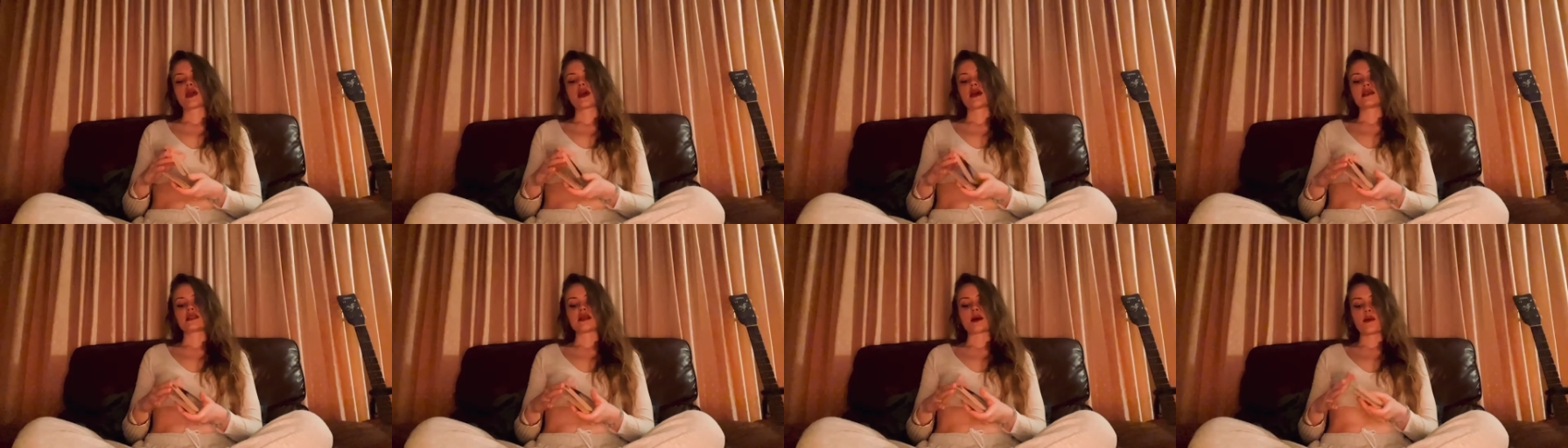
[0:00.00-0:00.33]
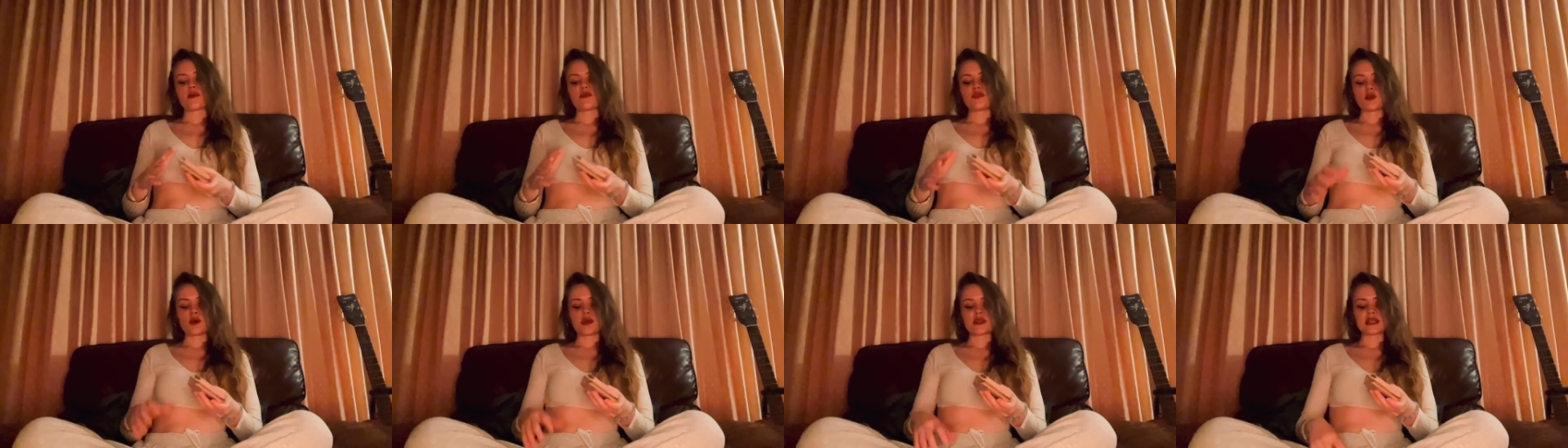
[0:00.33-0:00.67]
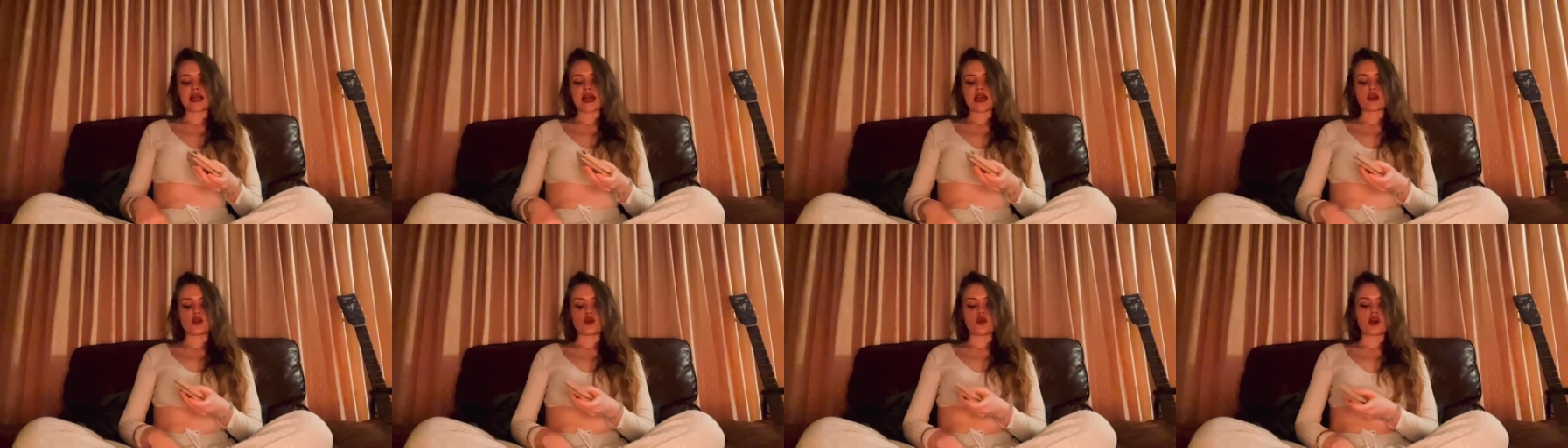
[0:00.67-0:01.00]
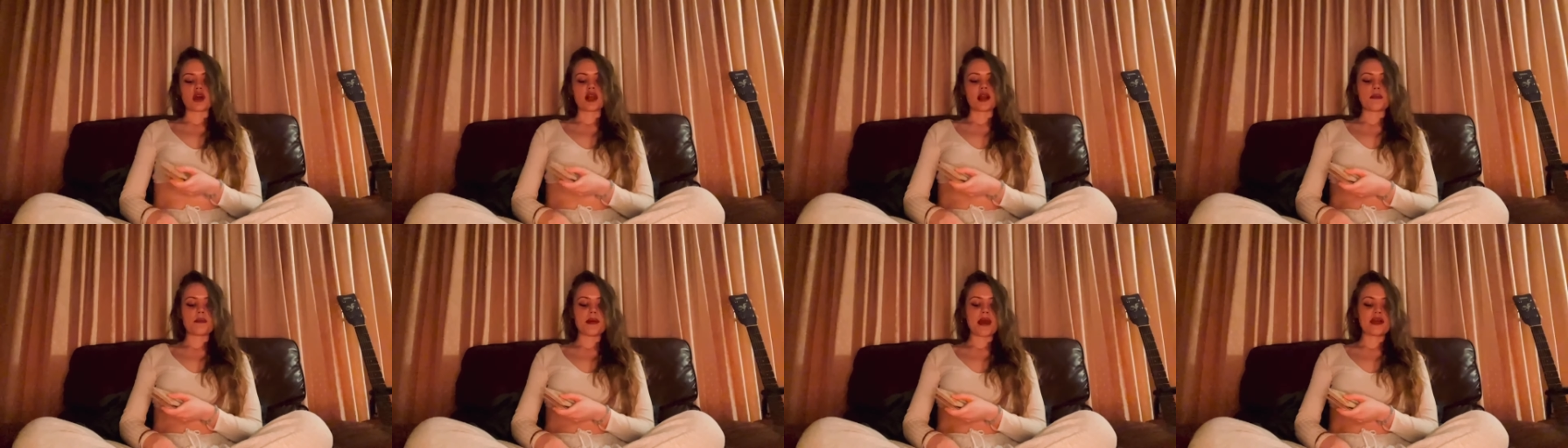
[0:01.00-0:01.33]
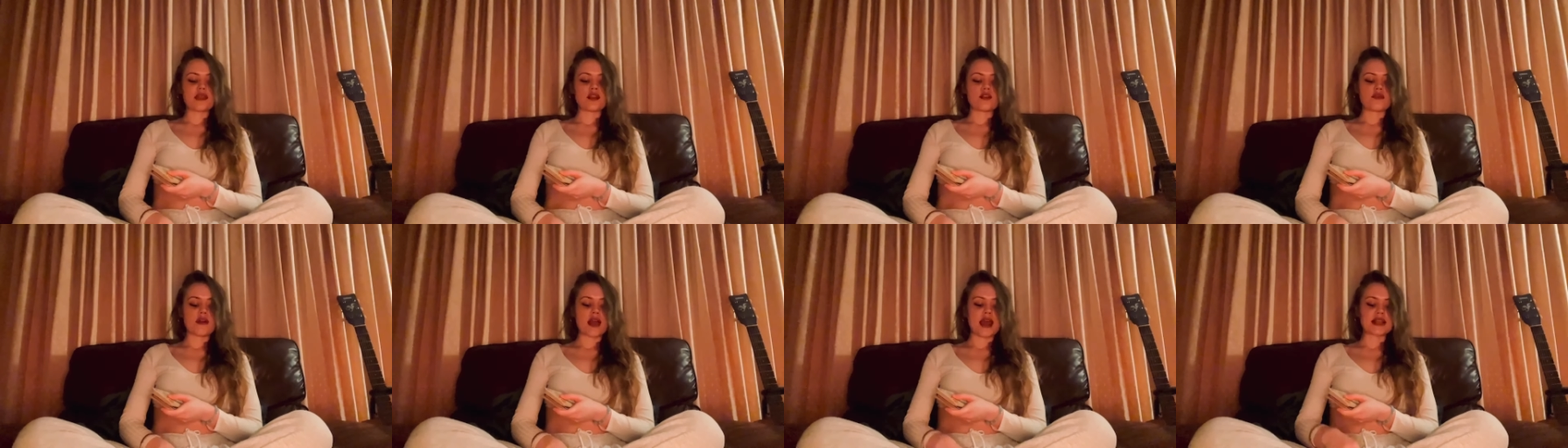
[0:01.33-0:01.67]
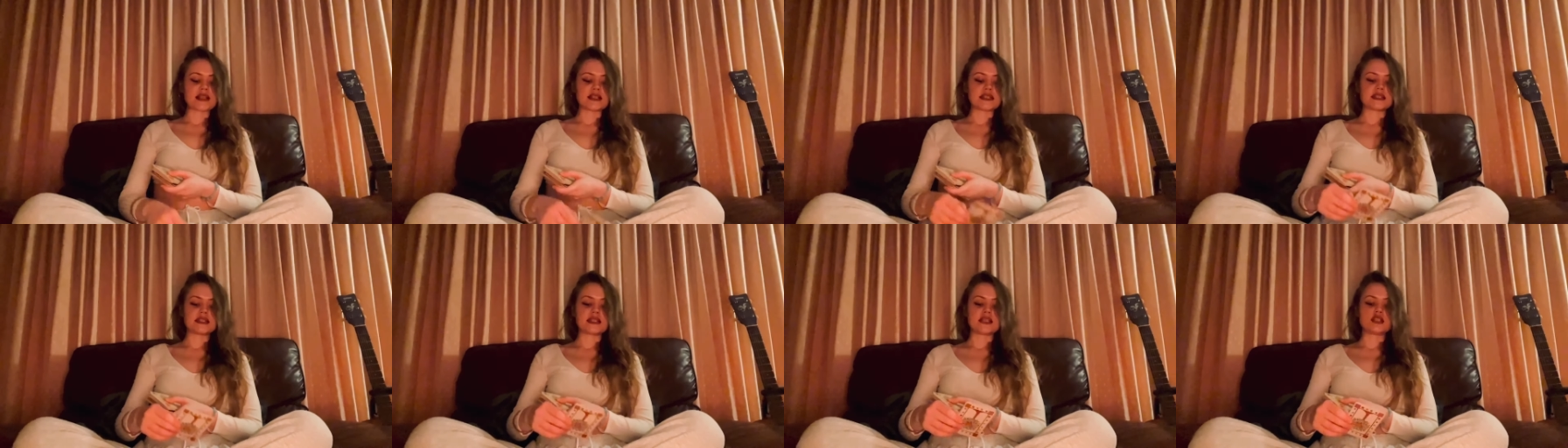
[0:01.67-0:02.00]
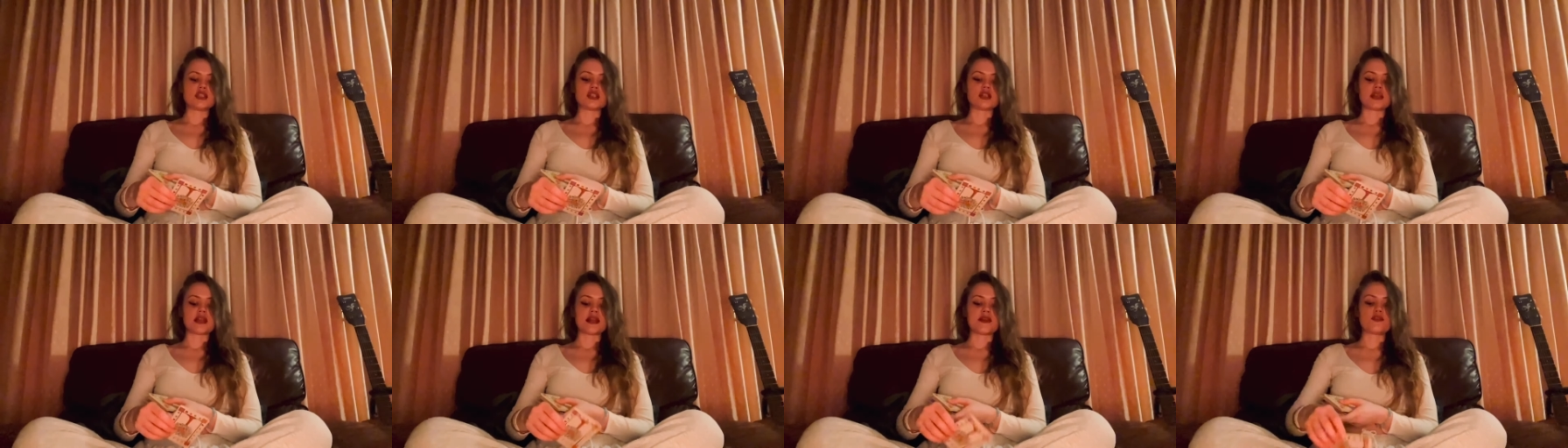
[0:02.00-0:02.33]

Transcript: Some of you, it's like you're going to make the right decision.